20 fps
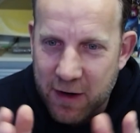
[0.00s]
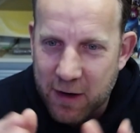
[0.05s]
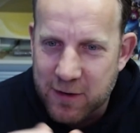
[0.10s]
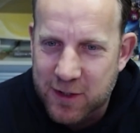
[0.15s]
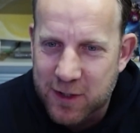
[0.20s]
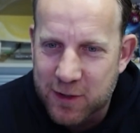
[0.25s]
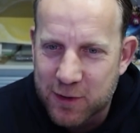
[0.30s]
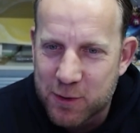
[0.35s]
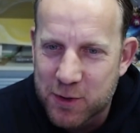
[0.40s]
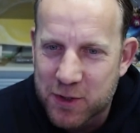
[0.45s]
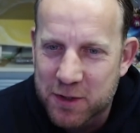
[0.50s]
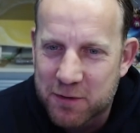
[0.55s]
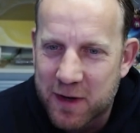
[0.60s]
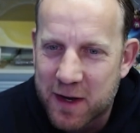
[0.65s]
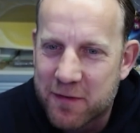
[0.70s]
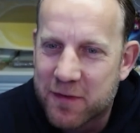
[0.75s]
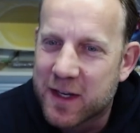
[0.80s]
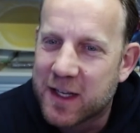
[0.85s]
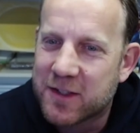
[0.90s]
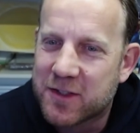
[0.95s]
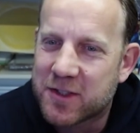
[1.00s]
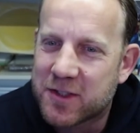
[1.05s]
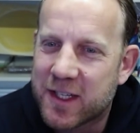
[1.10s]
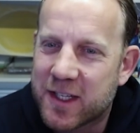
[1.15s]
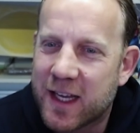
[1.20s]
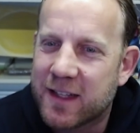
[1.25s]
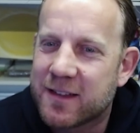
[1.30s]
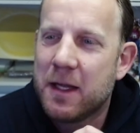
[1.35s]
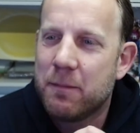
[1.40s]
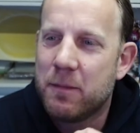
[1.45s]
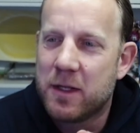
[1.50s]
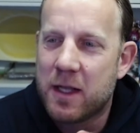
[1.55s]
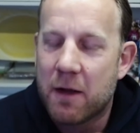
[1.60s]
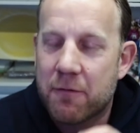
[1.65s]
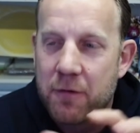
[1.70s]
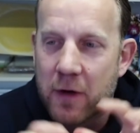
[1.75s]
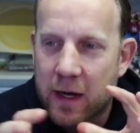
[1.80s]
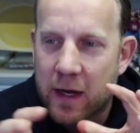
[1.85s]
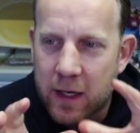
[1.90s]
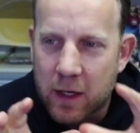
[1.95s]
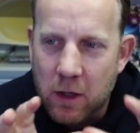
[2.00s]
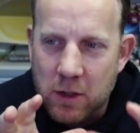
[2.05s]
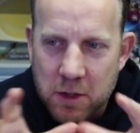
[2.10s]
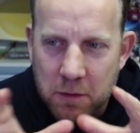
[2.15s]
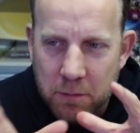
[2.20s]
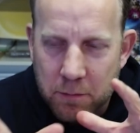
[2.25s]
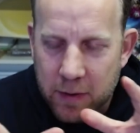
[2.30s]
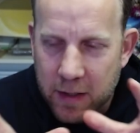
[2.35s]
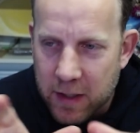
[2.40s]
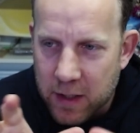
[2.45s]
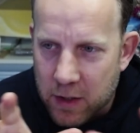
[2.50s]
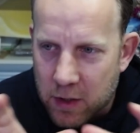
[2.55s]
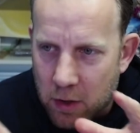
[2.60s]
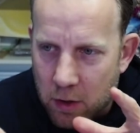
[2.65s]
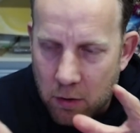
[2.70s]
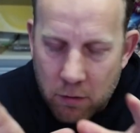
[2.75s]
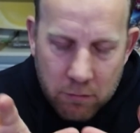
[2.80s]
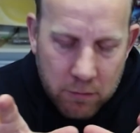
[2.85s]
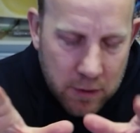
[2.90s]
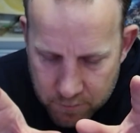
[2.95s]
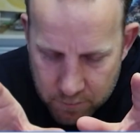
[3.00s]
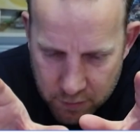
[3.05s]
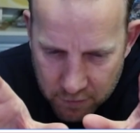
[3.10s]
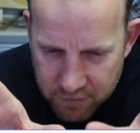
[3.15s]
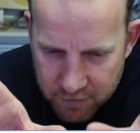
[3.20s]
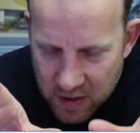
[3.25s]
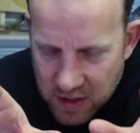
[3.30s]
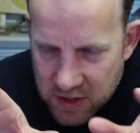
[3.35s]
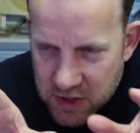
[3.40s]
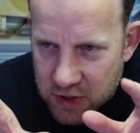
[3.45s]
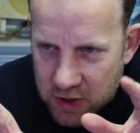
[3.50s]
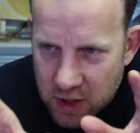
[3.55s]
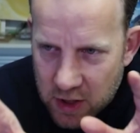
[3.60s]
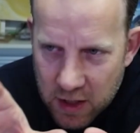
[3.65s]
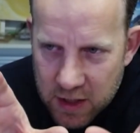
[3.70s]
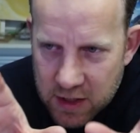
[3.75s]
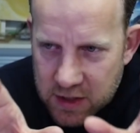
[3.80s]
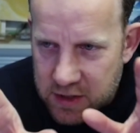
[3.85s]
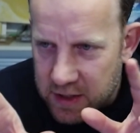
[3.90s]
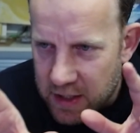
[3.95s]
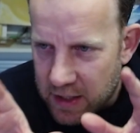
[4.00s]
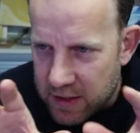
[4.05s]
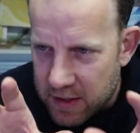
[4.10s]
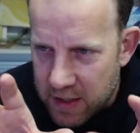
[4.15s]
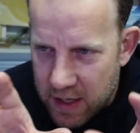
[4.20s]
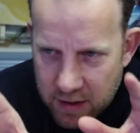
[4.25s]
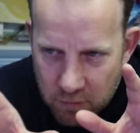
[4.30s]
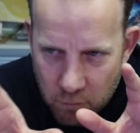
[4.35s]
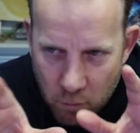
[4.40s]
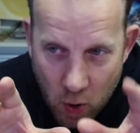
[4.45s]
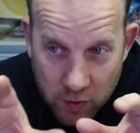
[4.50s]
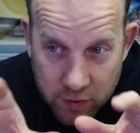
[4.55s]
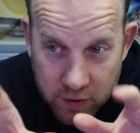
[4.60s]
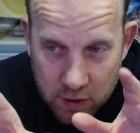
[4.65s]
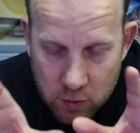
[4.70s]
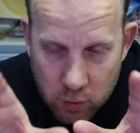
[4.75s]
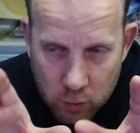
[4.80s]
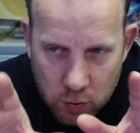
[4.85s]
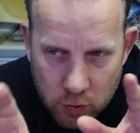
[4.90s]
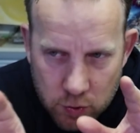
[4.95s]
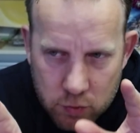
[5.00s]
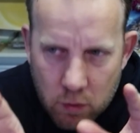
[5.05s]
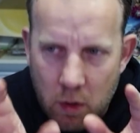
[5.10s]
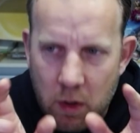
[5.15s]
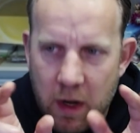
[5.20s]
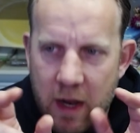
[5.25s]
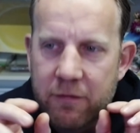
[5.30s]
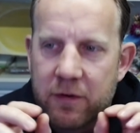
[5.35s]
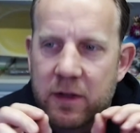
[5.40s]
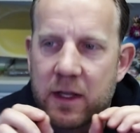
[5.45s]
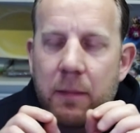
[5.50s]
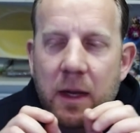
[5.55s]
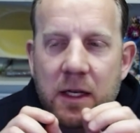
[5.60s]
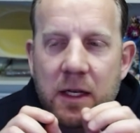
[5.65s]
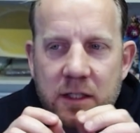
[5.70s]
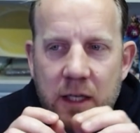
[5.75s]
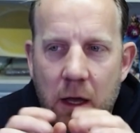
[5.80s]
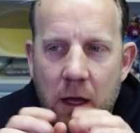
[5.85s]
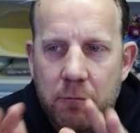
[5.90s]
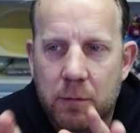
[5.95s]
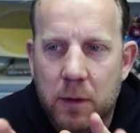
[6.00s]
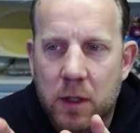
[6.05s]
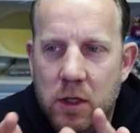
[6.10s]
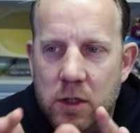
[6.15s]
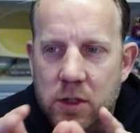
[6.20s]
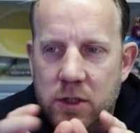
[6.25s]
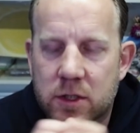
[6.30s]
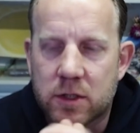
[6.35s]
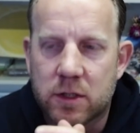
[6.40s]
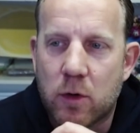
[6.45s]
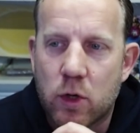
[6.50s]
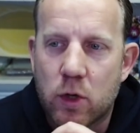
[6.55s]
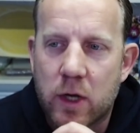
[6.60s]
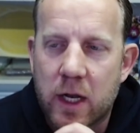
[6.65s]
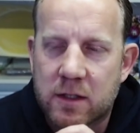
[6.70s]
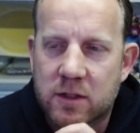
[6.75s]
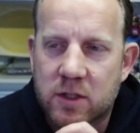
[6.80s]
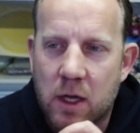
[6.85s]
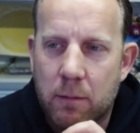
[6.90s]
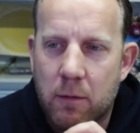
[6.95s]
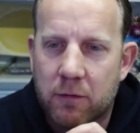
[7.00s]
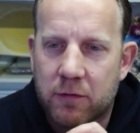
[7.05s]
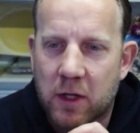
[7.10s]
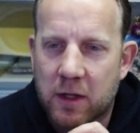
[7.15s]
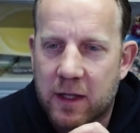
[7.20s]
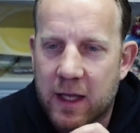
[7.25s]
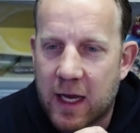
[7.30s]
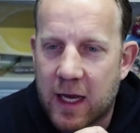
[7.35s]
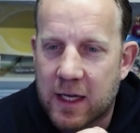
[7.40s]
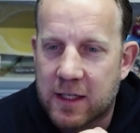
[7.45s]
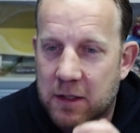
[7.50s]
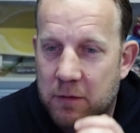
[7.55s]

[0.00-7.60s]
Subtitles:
solution driven, as you said. But therefore I can also be, perfectionist and wanting to control everything myself, because I'm good at some of the things.